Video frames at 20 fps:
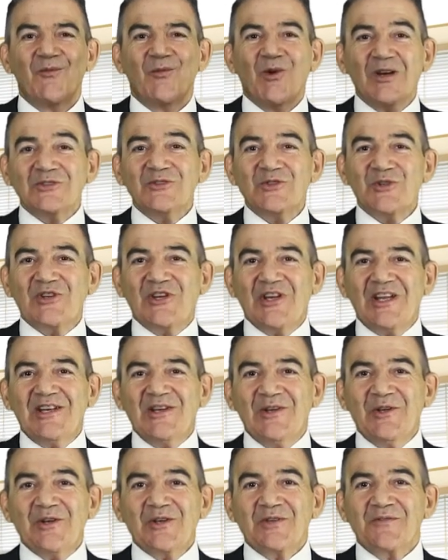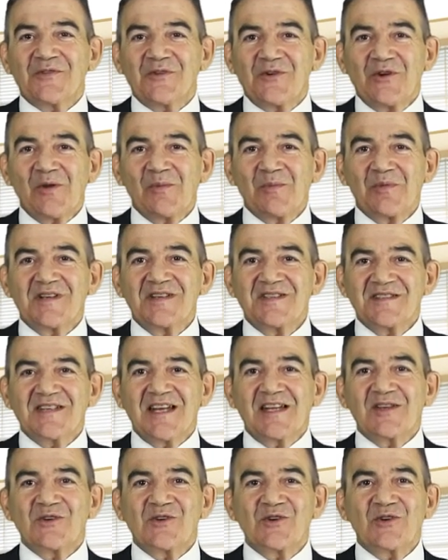What you can learn from
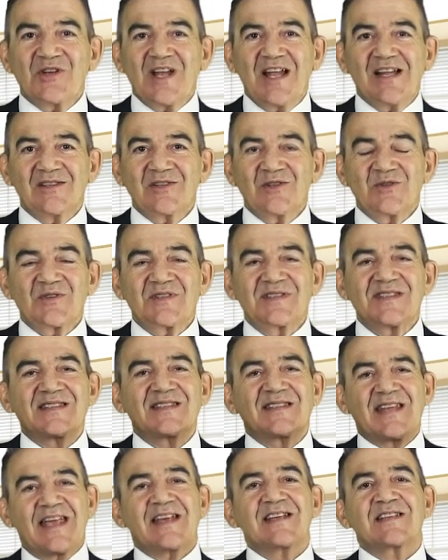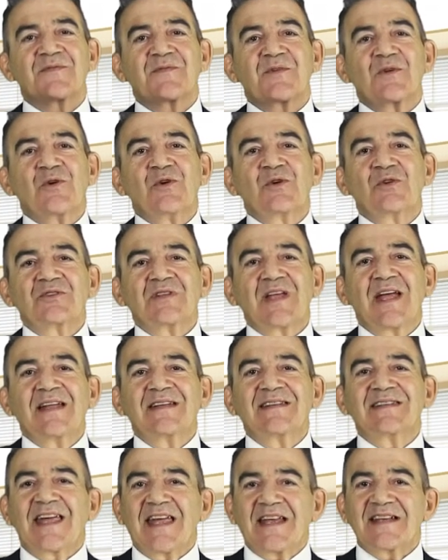Cristiano Ronaldo's tax fraud
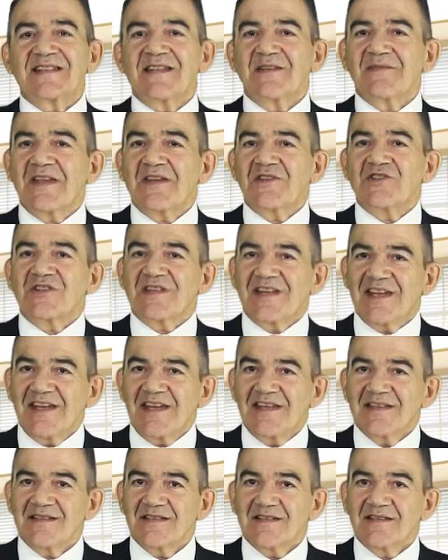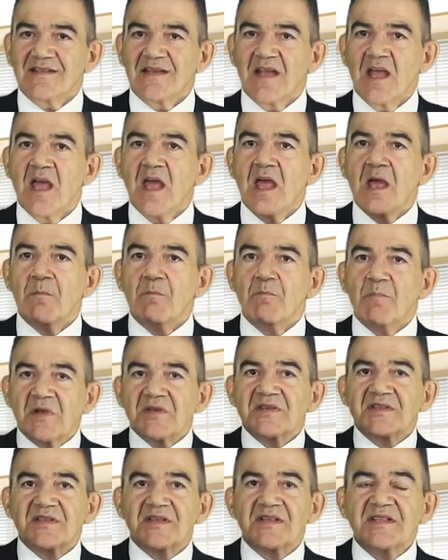and tax evasion case.
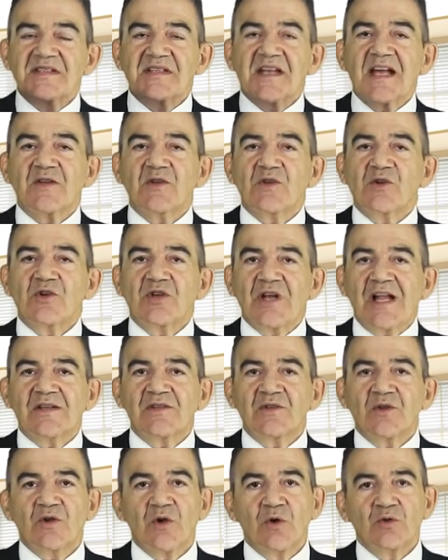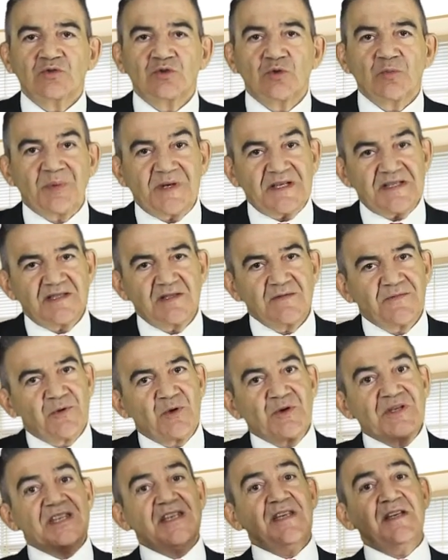Must Cristiano Ronaldo go to prison
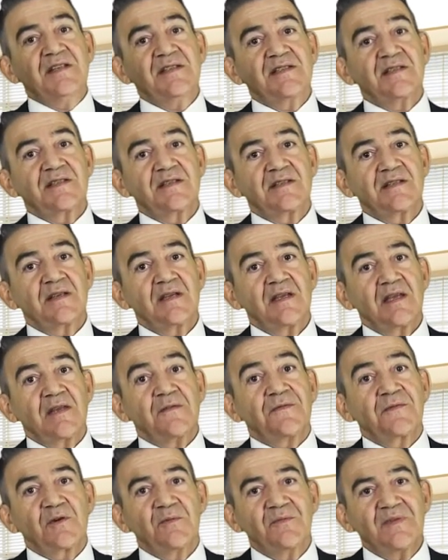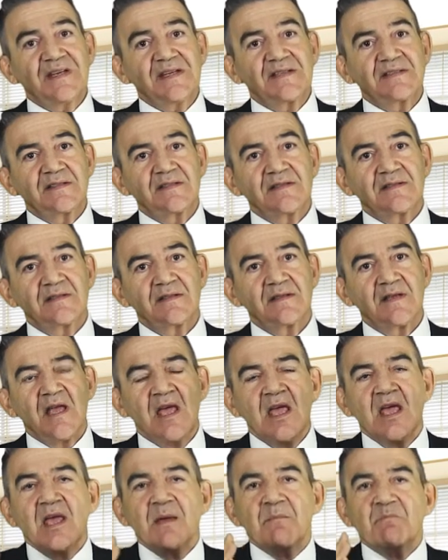for years if convicted?
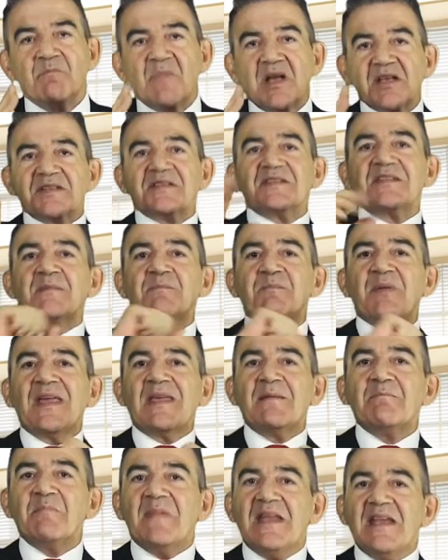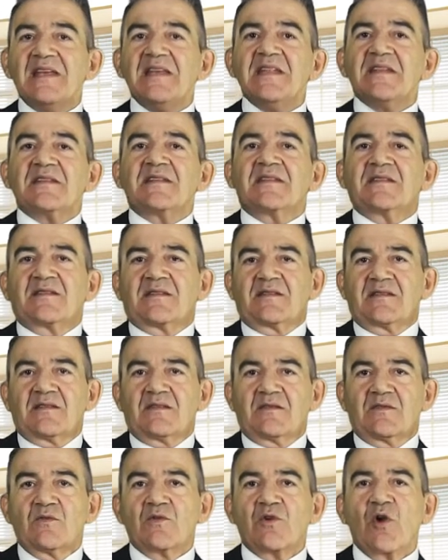Must he pay
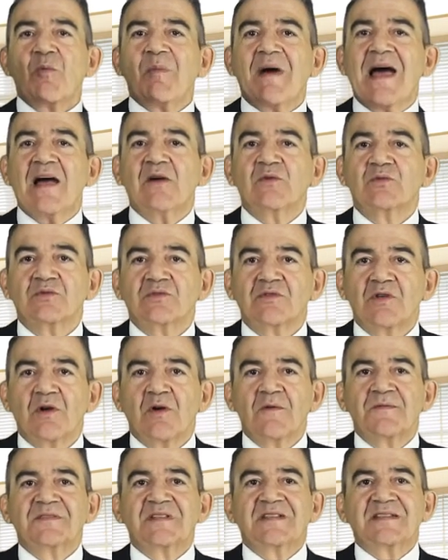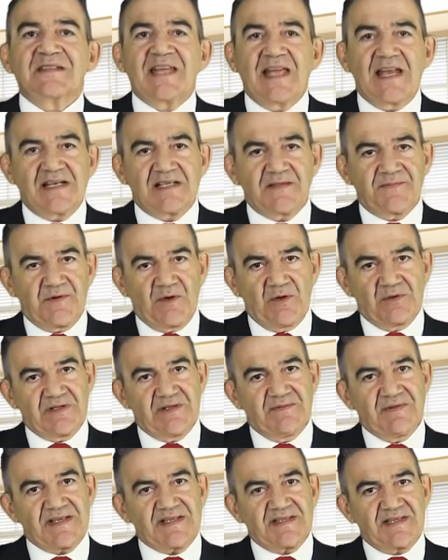millions to come out of the tax fraud
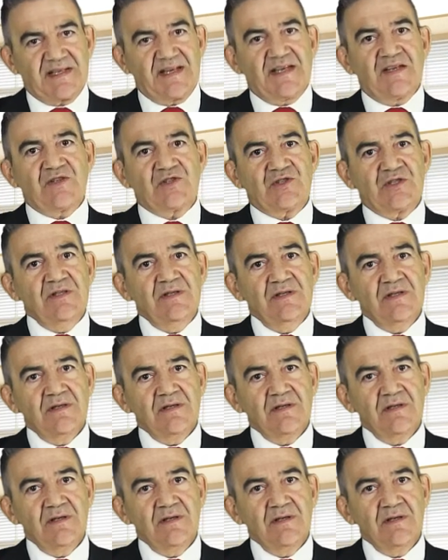investigation?